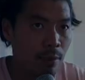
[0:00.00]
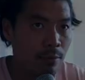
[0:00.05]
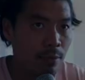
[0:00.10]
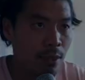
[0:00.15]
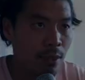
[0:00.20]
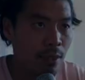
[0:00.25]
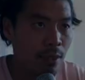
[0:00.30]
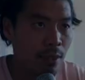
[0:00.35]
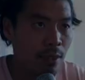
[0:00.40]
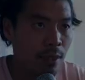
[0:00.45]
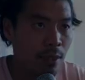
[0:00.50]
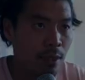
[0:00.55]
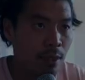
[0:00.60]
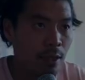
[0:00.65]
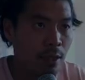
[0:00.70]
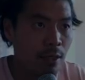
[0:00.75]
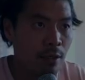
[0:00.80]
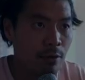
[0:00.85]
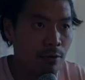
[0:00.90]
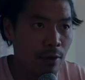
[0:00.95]
thing
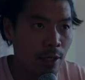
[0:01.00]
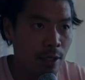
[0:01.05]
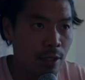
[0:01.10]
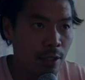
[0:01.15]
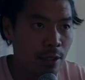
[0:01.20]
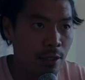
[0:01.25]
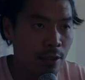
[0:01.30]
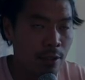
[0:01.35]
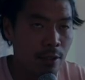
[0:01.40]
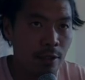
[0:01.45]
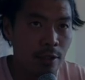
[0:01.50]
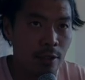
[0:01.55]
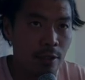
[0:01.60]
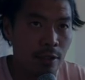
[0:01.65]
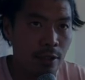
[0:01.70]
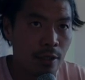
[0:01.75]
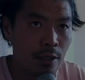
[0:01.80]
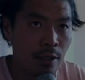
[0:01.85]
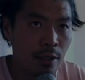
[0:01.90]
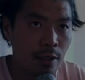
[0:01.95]
right here,
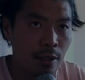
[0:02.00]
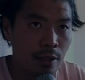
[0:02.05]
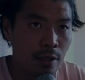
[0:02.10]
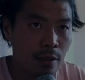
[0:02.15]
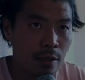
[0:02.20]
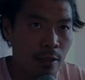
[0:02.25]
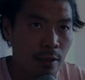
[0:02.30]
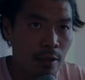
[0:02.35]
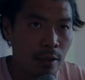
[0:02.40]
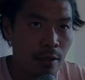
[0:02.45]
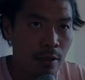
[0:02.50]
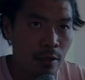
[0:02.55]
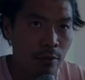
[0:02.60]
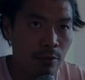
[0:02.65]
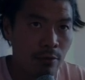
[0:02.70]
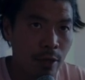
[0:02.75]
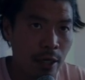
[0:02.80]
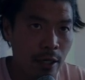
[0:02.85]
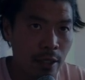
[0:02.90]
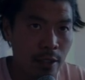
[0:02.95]

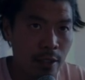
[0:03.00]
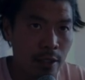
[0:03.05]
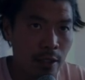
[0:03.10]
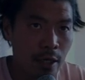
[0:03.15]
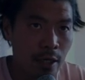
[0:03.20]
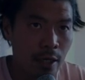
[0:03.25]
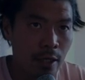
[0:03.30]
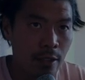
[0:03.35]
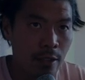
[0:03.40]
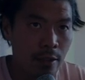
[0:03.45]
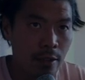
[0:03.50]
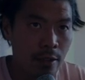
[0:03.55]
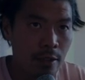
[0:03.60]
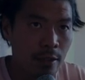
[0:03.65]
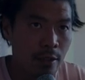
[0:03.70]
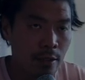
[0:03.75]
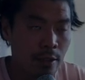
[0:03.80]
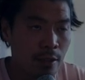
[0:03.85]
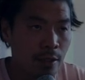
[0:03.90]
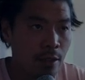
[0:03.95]
right at this line.
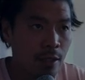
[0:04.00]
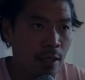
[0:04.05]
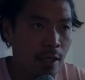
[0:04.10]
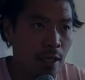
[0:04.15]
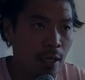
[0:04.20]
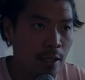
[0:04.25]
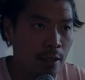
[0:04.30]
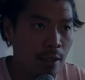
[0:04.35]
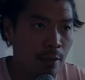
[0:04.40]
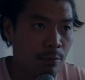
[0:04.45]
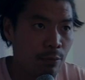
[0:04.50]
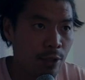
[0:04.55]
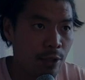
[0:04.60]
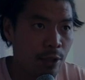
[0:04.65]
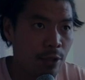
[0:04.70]
As I bring it